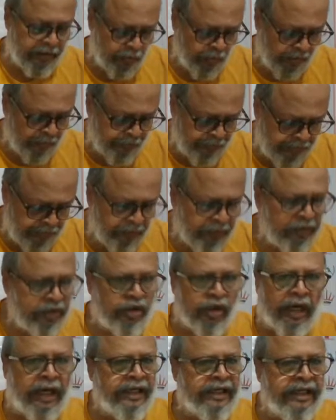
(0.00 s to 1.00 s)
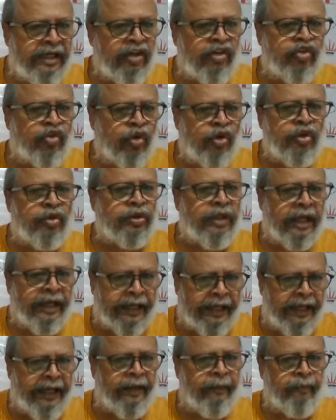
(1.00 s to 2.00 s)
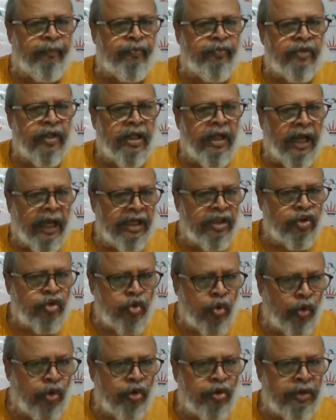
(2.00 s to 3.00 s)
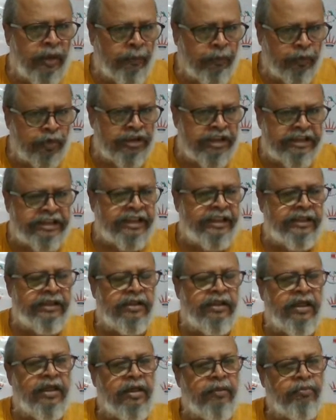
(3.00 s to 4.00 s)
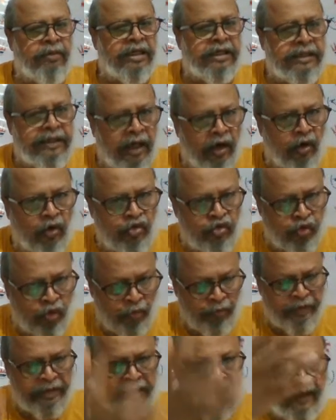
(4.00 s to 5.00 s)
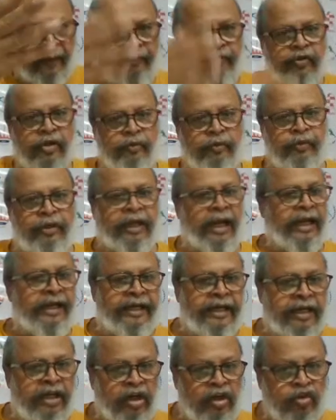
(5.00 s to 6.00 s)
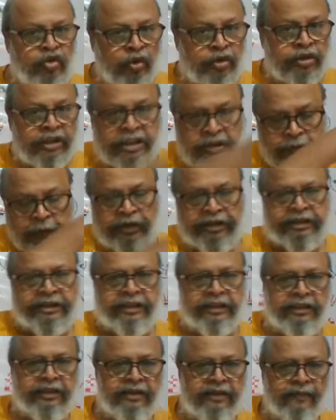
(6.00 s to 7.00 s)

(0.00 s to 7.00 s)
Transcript: Your Birabhadra, I didn't show you the game. I showed you the position. But now show me the win. I did not show this position.